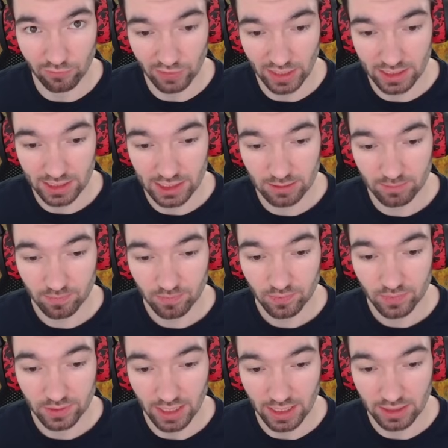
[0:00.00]
a phantasm,
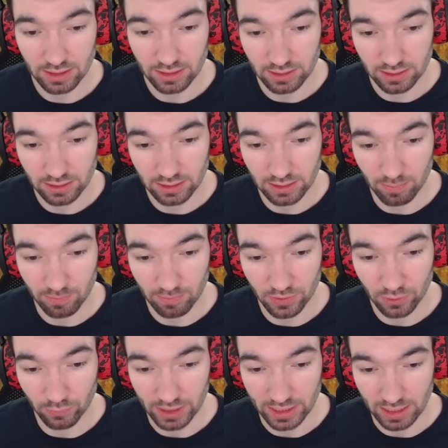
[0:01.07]
then
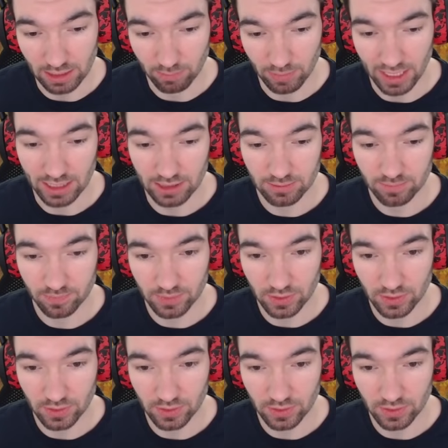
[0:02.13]
you will get a blade.